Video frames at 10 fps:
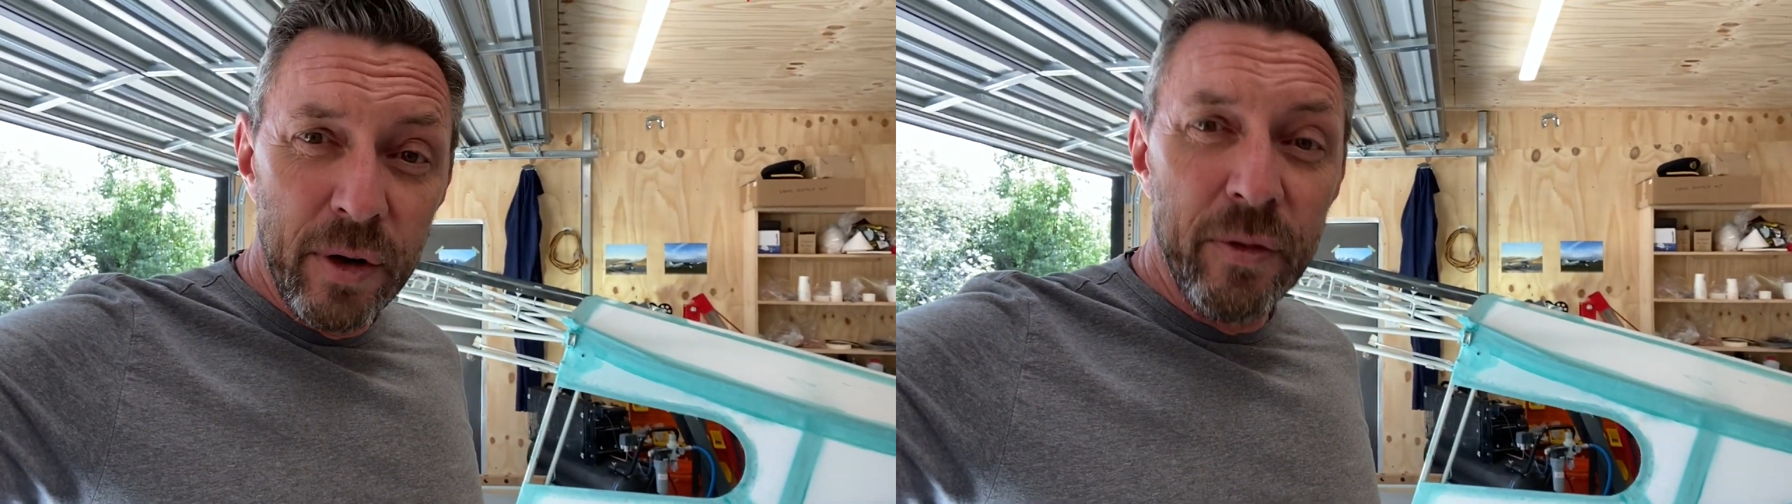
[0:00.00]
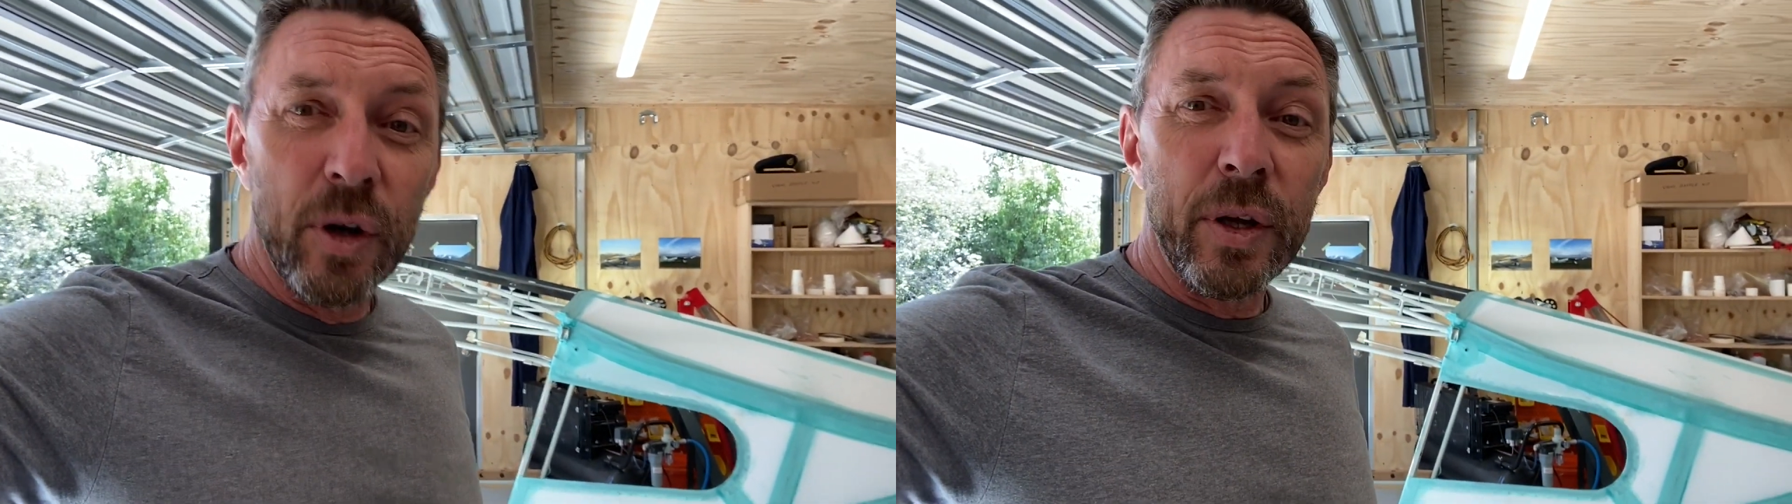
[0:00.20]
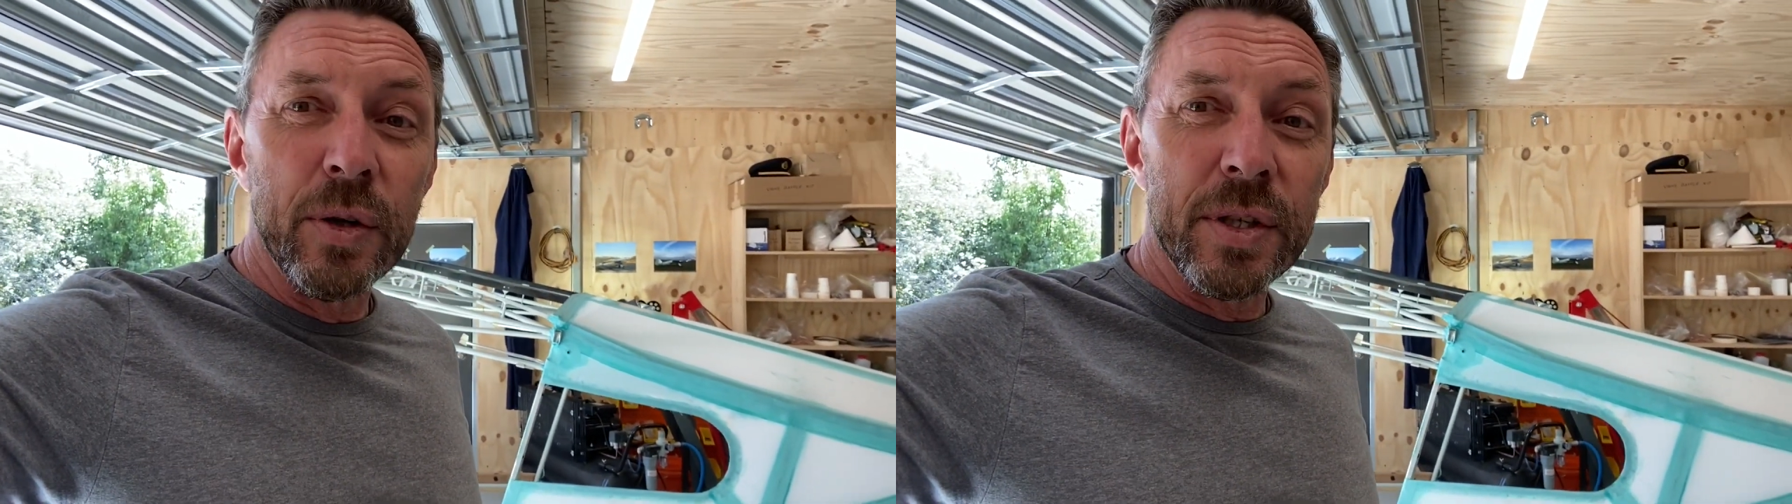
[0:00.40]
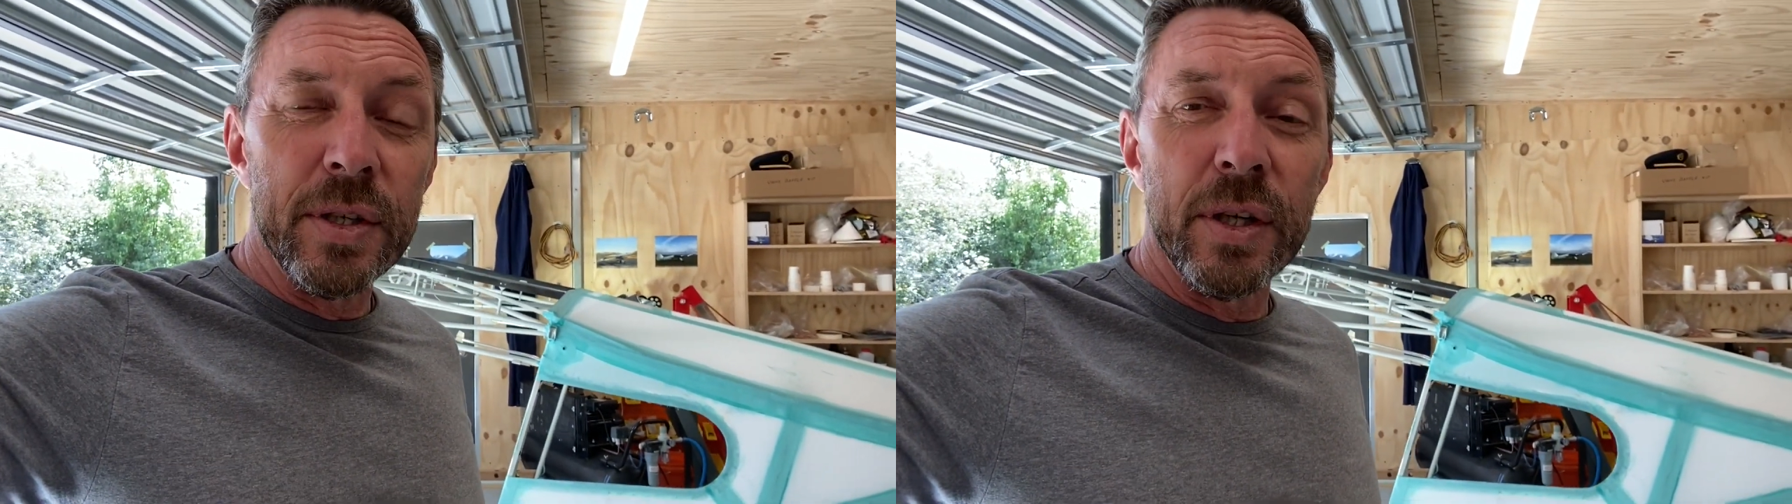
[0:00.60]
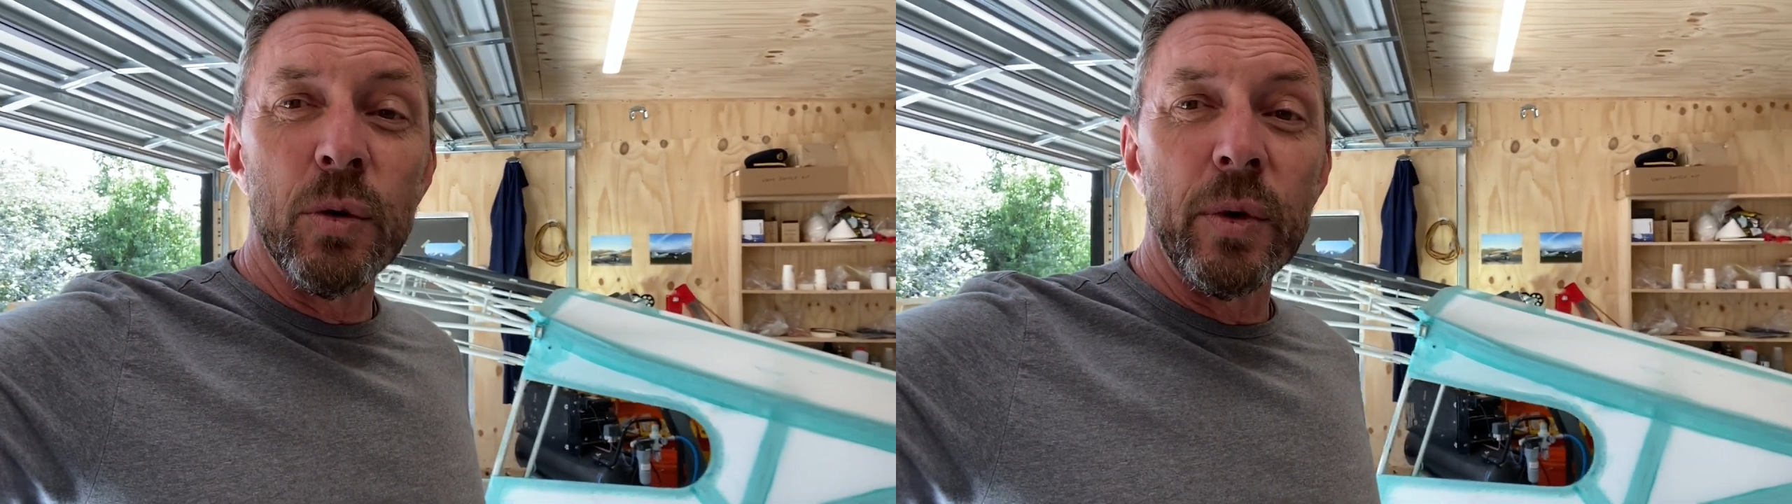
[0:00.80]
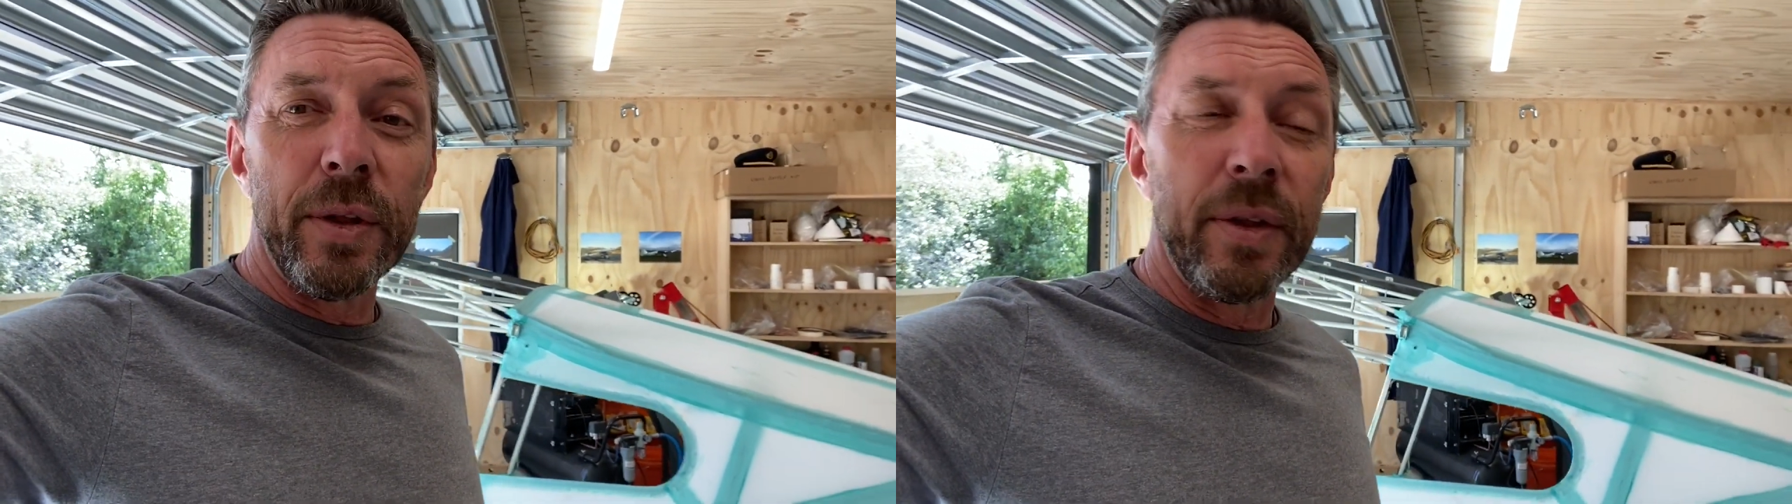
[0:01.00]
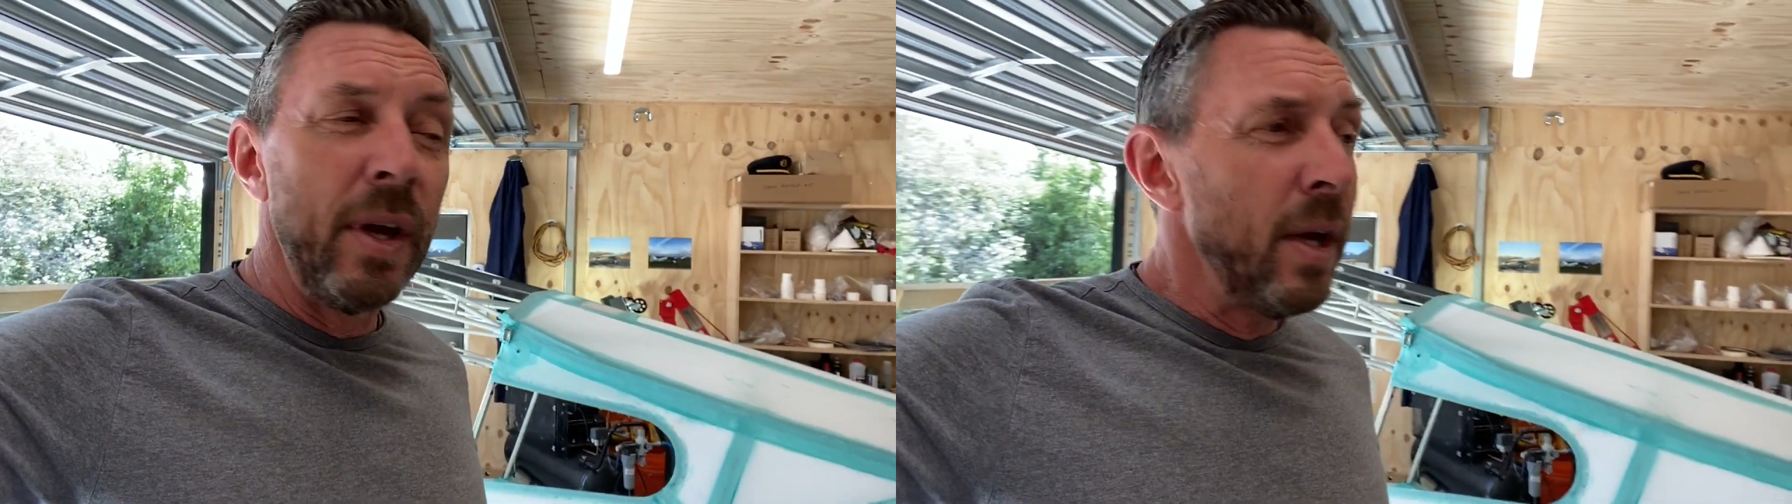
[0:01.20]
very good to deal with.